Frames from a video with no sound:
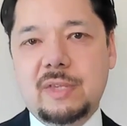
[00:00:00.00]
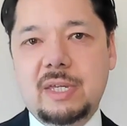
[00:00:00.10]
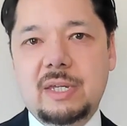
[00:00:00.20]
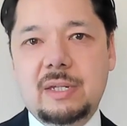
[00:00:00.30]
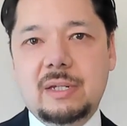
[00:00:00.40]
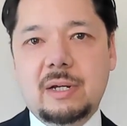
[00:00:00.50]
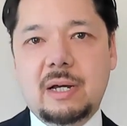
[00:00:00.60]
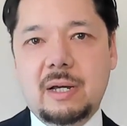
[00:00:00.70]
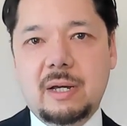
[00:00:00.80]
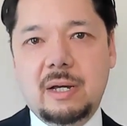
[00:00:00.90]
the
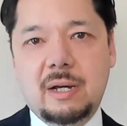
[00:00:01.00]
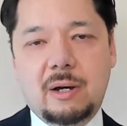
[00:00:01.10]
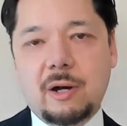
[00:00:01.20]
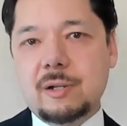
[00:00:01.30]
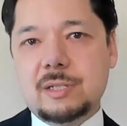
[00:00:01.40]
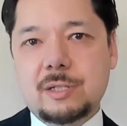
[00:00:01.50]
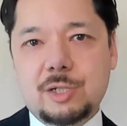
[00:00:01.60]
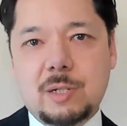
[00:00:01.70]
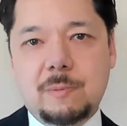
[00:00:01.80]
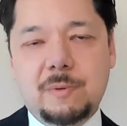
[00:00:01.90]

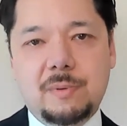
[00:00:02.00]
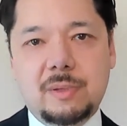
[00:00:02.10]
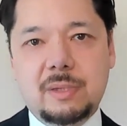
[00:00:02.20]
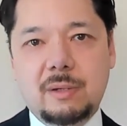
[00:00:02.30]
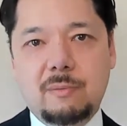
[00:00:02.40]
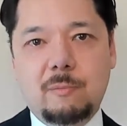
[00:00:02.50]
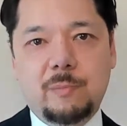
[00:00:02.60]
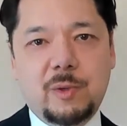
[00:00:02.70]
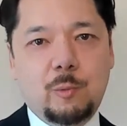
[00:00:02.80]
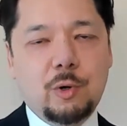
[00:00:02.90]
artisanship, the
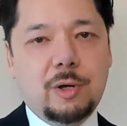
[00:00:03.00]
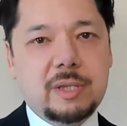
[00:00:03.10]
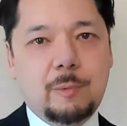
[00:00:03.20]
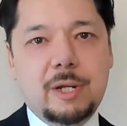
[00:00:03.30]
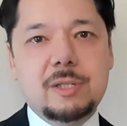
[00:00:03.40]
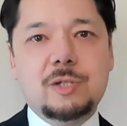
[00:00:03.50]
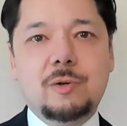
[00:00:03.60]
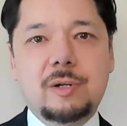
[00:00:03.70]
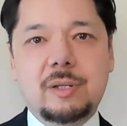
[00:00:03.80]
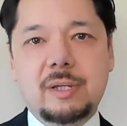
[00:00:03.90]
work that went
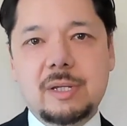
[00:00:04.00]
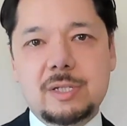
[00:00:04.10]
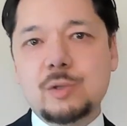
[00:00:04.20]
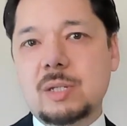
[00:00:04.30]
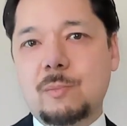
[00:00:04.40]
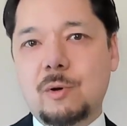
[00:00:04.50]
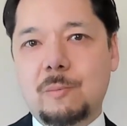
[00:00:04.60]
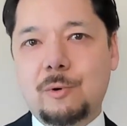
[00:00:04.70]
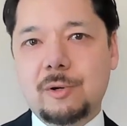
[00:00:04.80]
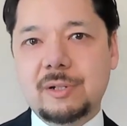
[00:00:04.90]
into it is usually more
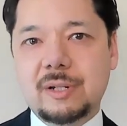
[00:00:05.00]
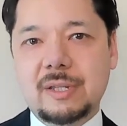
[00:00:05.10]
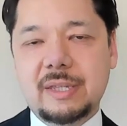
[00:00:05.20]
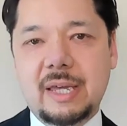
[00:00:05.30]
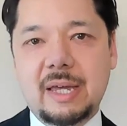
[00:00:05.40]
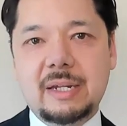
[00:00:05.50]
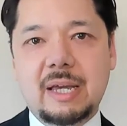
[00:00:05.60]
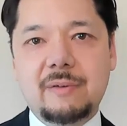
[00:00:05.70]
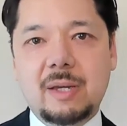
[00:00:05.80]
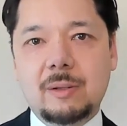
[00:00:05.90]
important than
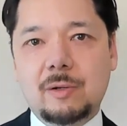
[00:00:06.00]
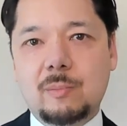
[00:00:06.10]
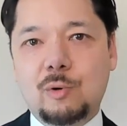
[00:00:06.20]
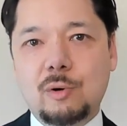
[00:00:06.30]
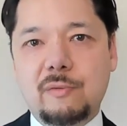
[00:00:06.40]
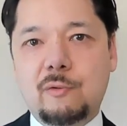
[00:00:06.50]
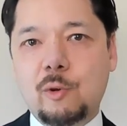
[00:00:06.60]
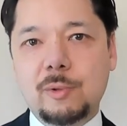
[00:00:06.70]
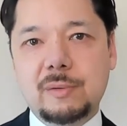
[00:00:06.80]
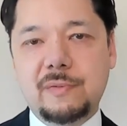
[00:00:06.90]
having it look more
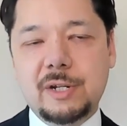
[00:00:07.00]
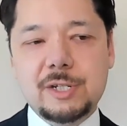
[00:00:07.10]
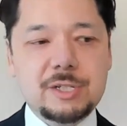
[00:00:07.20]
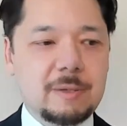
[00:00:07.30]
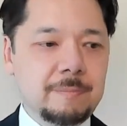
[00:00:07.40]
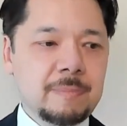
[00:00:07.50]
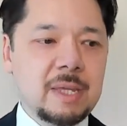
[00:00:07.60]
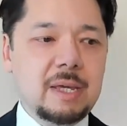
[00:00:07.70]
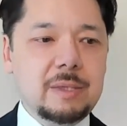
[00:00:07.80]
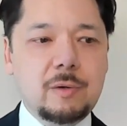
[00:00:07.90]
formal and finished.
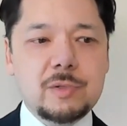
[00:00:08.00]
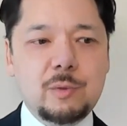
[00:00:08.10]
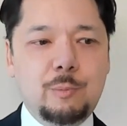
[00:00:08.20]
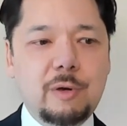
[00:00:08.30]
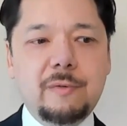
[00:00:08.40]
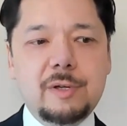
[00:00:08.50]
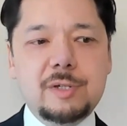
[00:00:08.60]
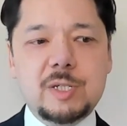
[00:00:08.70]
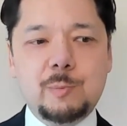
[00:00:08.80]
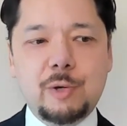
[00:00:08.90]
And those who
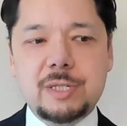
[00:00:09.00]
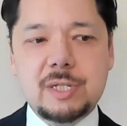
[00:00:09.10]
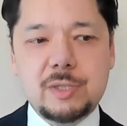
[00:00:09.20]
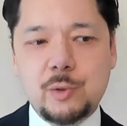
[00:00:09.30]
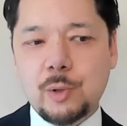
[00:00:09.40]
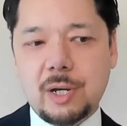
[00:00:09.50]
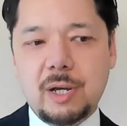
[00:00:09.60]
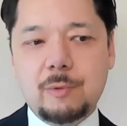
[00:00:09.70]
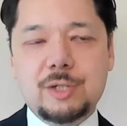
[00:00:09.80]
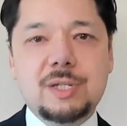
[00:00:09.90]
privilege
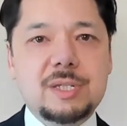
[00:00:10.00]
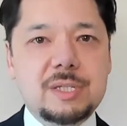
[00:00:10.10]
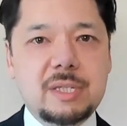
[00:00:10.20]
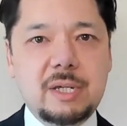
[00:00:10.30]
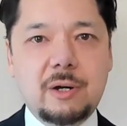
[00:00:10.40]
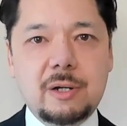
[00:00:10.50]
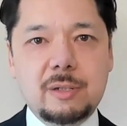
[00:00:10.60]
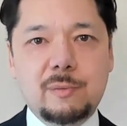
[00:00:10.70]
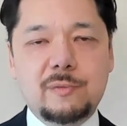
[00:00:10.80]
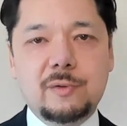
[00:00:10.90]
sprezzatura, which is the art
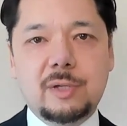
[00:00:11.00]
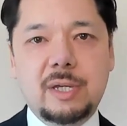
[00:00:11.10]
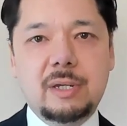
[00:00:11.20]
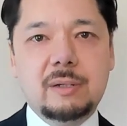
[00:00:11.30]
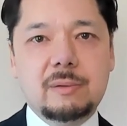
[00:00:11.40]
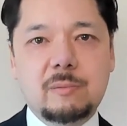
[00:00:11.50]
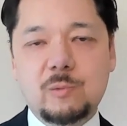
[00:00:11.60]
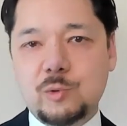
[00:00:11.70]
of looking